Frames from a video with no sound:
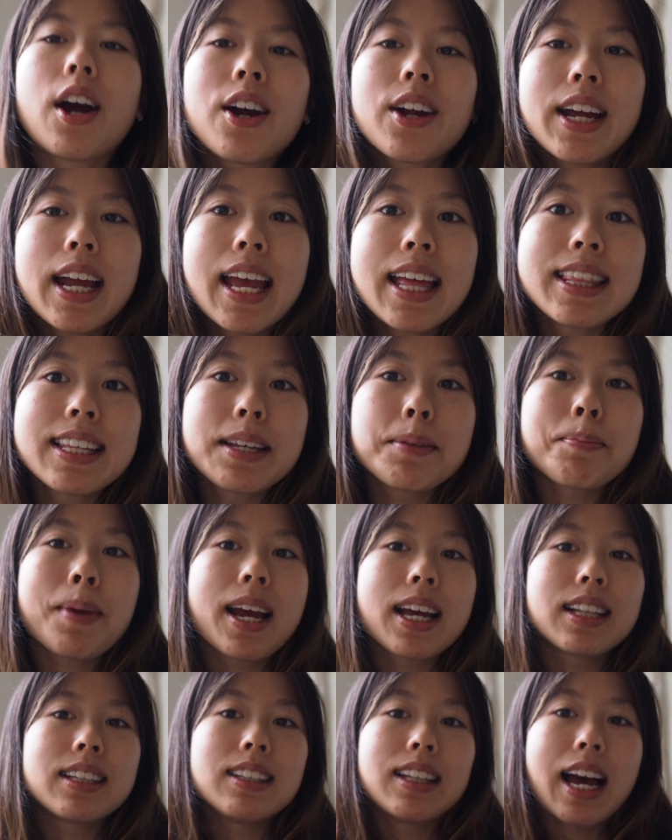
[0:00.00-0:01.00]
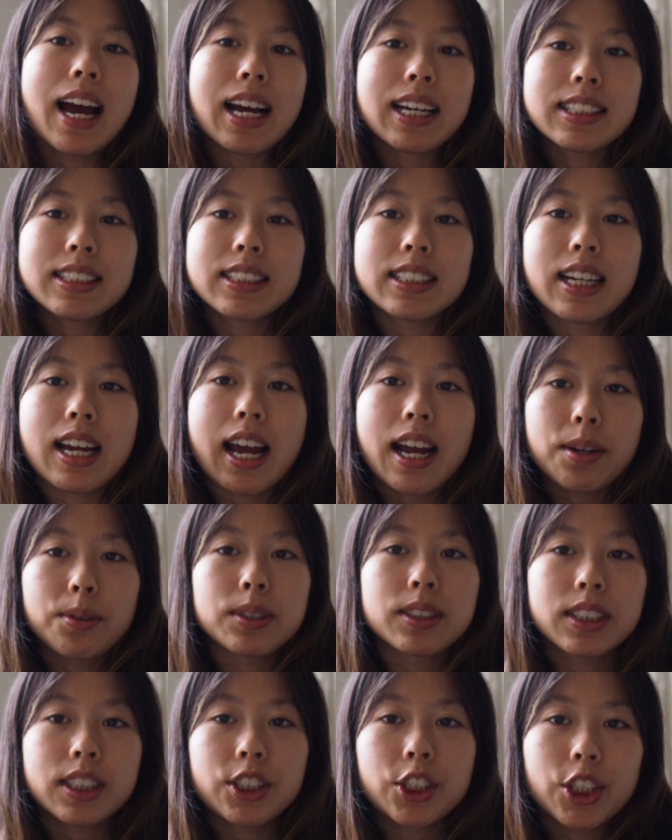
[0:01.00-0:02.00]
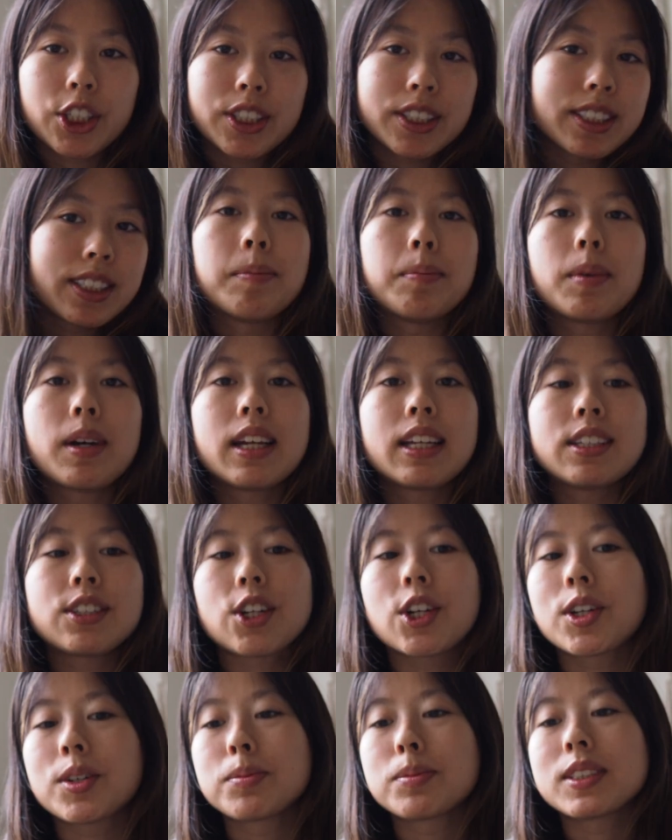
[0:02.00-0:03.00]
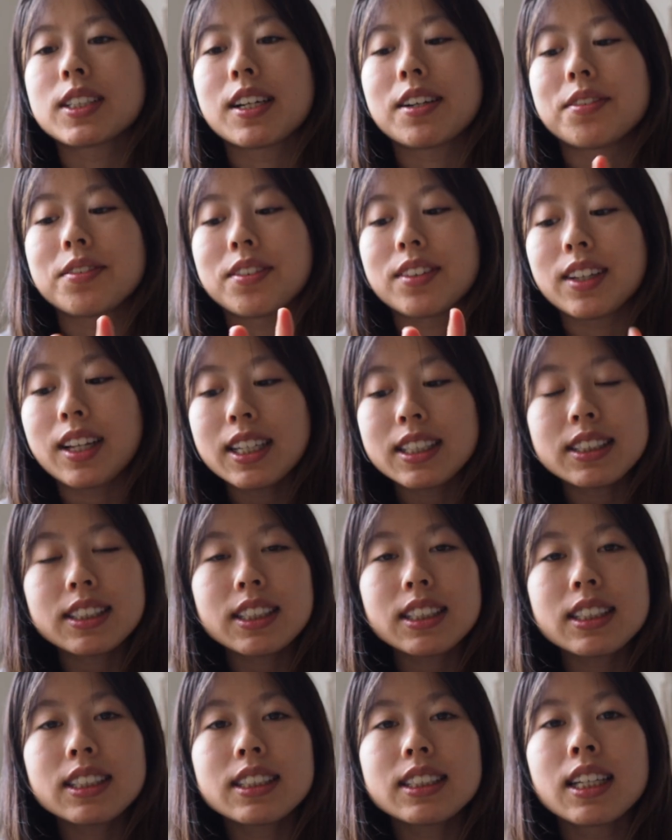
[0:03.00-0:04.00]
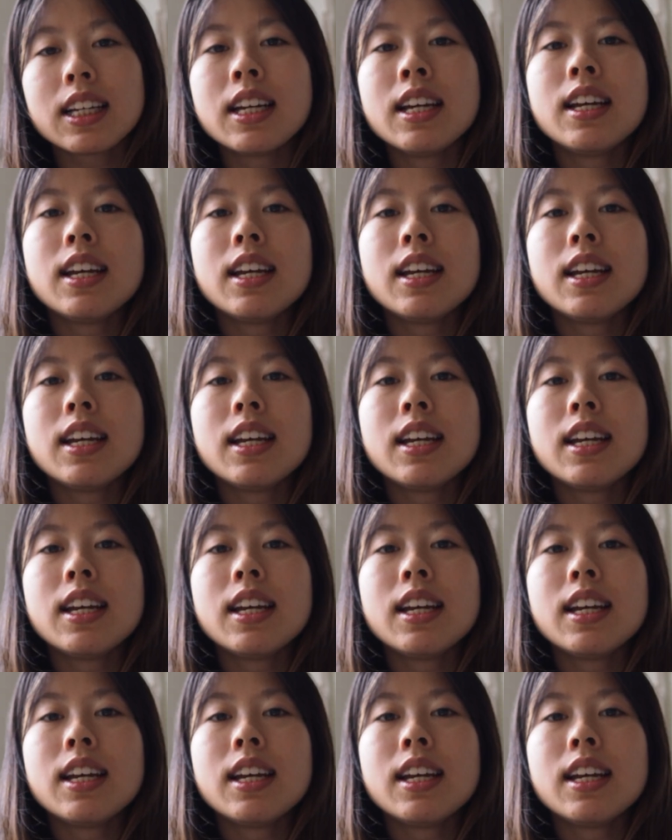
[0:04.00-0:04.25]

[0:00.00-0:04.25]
Alright, and then my last acquisition in terms of lenses